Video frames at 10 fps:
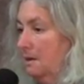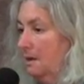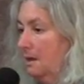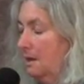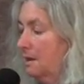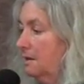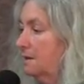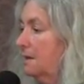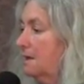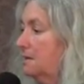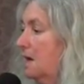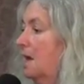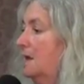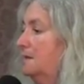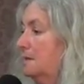And I think that
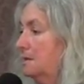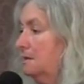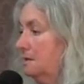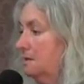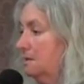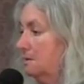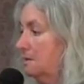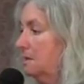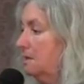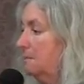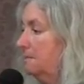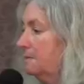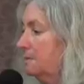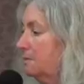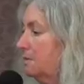ties into deep
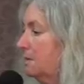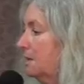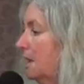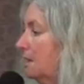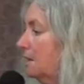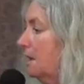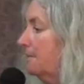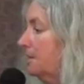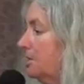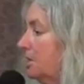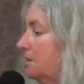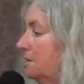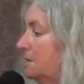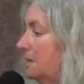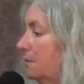social and economic
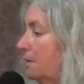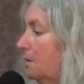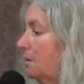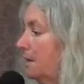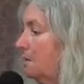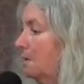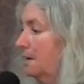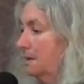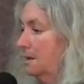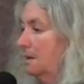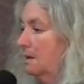changes that were going on.